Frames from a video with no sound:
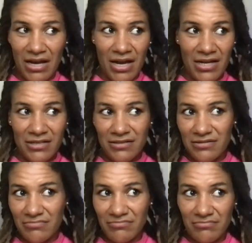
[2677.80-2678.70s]

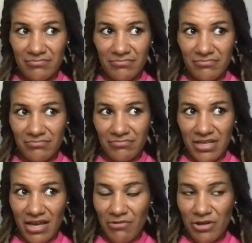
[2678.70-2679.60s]
and
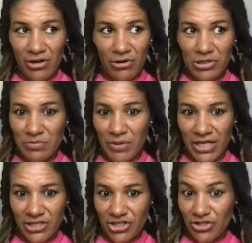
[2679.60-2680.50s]
yeah, we out
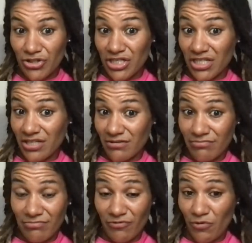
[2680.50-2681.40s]
by three,
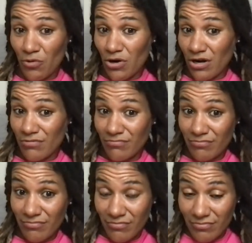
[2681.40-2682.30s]
four.
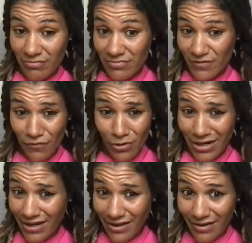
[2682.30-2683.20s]
It's a full
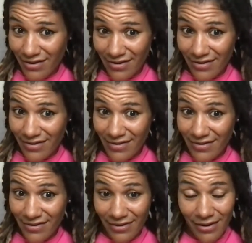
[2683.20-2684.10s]
day.
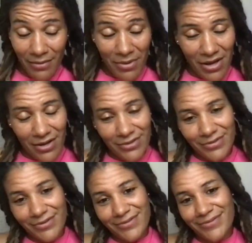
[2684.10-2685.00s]
Yeah,
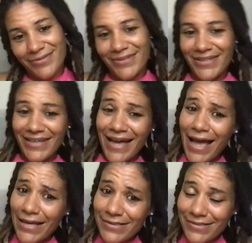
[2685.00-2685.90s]
man.
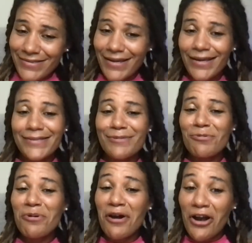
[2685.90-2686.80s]
Guys, there is
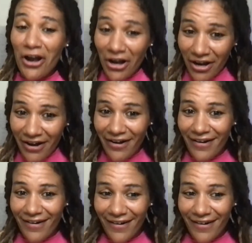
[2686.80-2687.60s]
work.